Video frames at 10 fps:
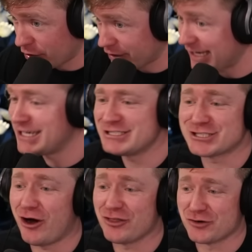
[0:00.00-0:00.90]
Look, he
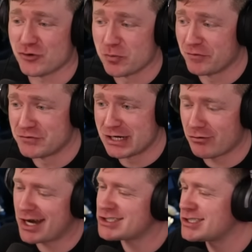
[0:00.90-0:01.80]
saw the group of
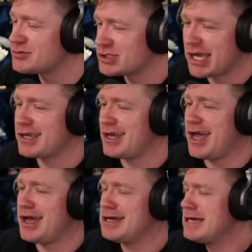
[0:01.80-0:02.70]
D-Rex and he was like,
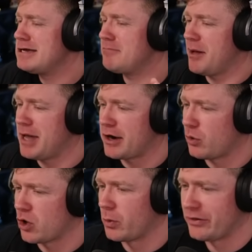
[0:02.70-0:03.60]
maybe I
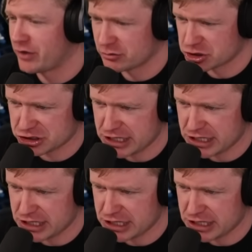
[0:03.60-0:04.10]
don't go in there just